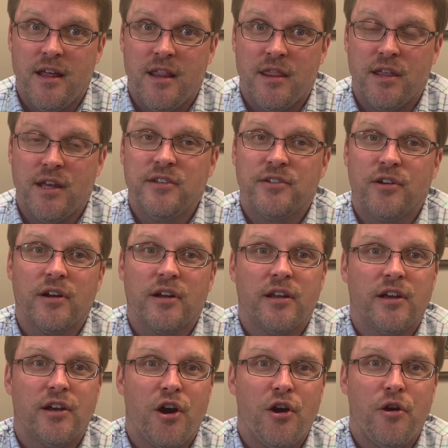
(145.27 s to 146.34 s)
things aren't
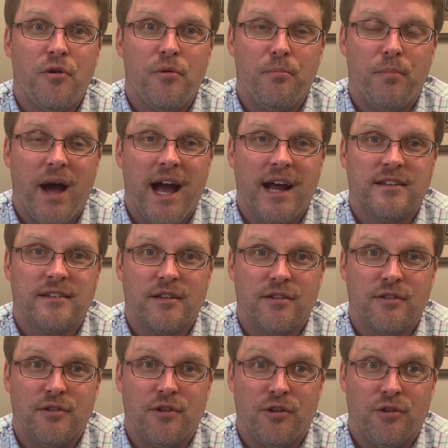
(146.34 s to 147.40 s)
going to go back to
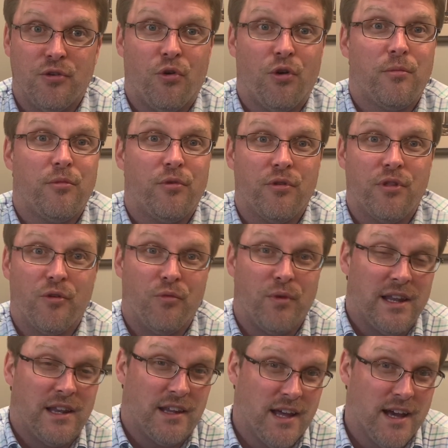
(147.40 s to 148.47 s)
the normal that we
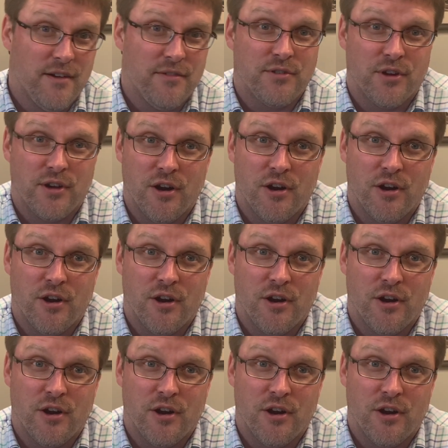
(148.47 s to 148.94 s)
left